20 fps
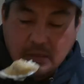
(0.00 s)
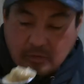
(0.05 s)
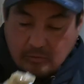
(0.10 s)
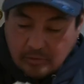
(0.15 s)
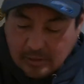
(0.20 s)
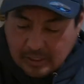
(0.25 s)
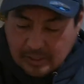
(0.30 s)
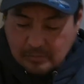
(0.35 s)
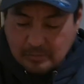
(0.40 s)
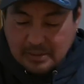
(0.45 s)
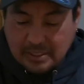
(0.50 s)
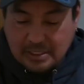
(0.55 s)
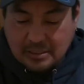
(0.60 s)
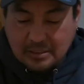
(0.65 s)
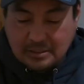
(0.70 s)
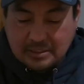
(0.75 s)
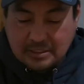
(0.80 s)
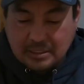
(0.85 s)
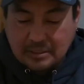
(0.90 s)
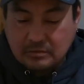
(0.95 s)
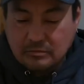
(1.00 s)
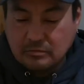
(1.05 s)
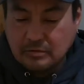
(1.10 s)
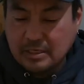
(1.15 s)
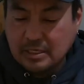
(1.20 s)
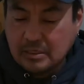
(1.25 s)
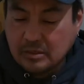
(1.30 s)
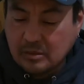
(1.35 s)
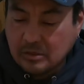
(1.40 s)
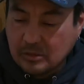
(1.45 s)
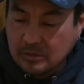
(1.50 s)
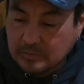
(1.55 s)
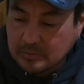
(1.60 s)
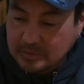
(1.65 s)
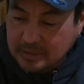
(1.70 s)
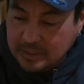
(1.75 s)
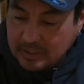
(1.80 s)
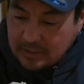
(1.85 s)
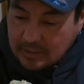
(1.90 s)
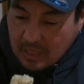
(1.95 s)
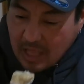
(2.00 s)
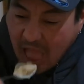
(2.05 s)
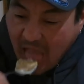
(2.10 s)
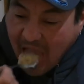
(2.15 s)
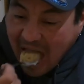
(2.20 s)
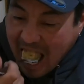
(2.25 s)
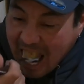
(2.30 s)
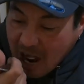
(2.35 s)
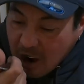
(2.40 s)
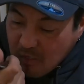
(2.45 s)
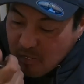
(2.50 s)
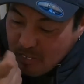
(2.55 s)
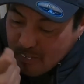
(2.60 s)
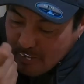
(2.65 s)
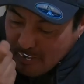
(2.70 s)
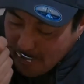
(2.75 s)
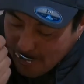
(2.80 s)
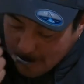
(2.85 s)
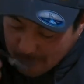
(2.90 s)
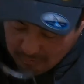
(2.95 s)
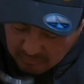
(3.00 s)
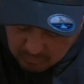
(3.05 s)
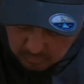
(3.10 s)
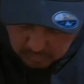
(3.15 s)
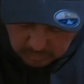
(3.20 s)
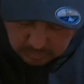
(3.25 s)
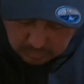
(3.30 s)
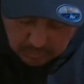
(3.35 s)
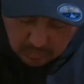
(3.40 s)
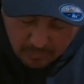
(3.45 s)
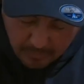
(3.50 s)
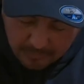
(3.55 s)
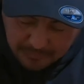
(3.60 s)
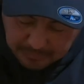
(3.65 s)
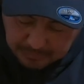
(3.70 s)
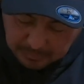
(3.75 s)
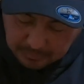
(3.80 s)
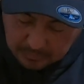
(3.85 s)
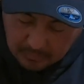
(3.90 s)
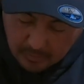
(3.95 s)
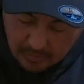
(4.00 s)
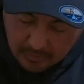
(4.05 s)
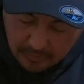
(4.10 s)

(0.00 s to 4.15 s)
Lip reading: real meals in real homes. Mmm.